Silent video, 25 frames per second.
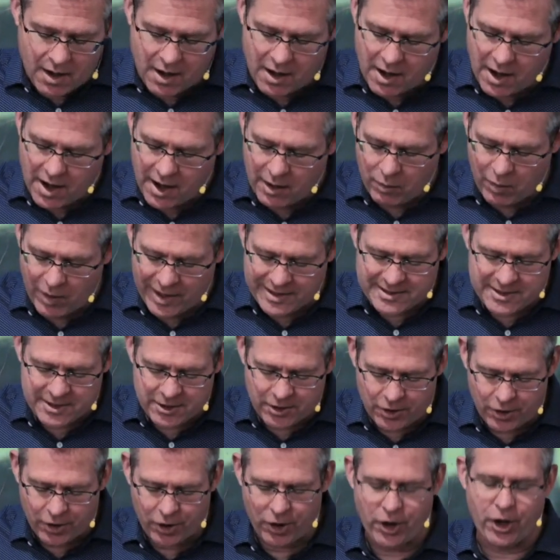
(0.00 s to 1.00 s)
I once
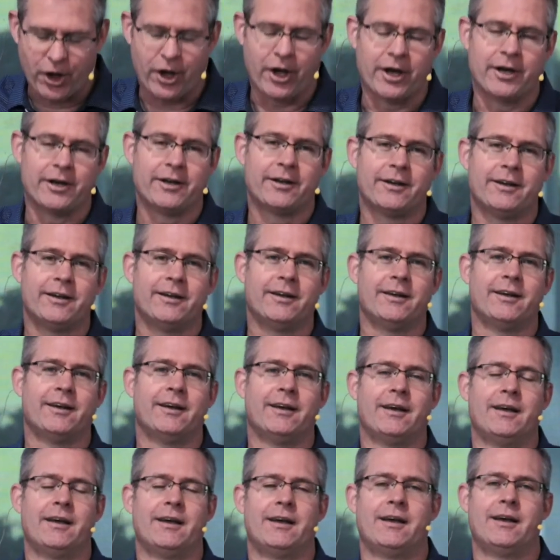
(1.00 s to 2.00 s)
heard
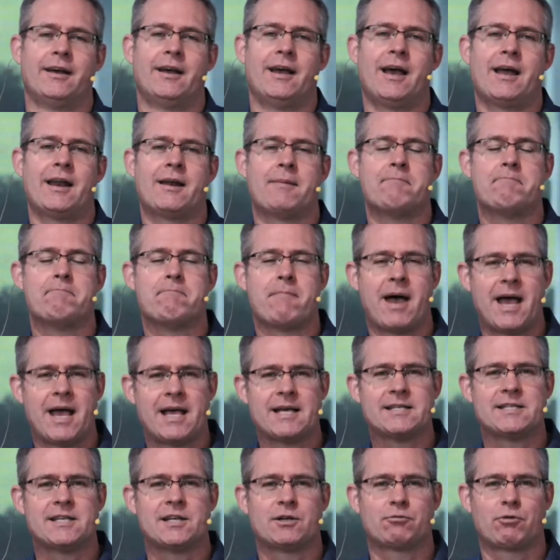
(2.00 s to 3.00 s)
an
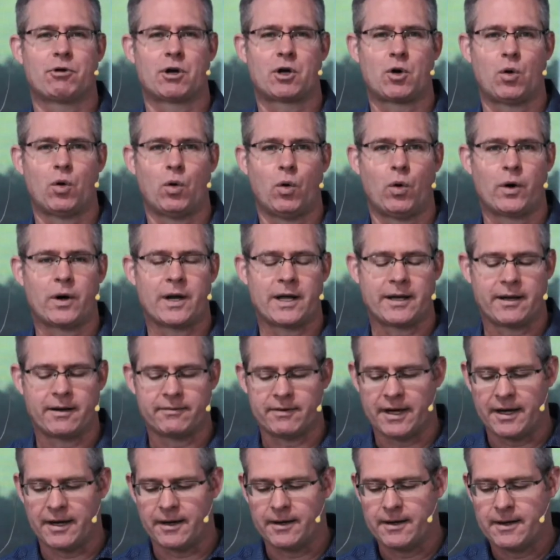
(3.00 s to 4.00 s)
amazing recording of
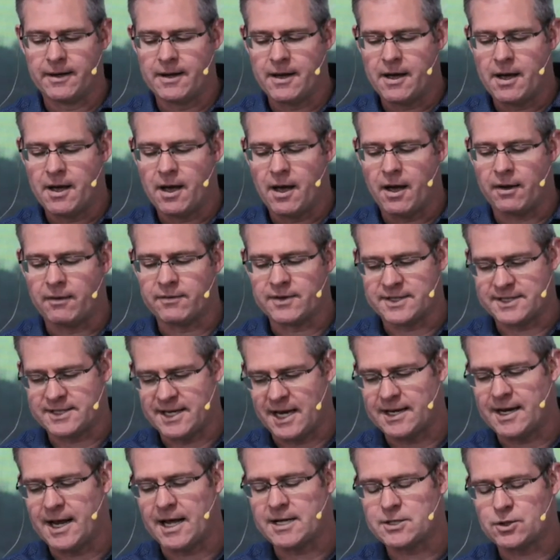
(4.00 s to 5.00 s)
a, of a
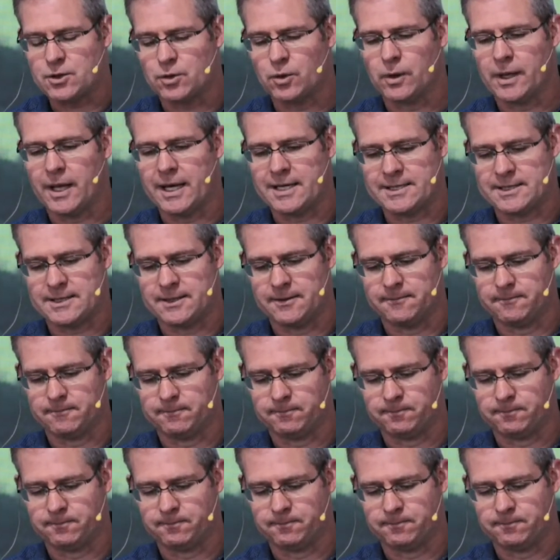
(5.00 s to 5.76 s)
Sunday school lesson.